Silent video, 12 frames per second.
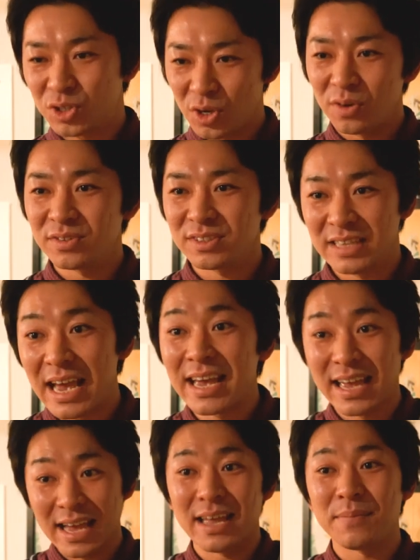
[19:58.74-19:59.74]
chose.
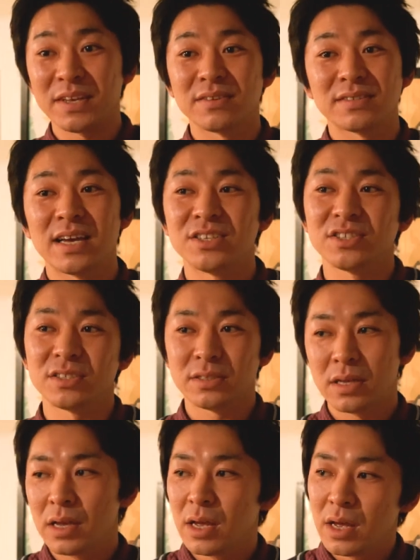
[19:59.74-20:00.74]
Because I
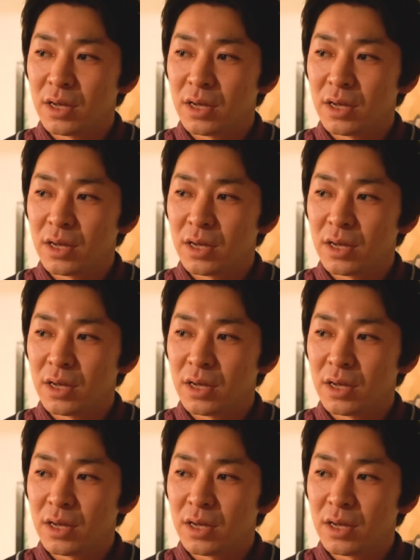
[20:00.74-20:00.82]
just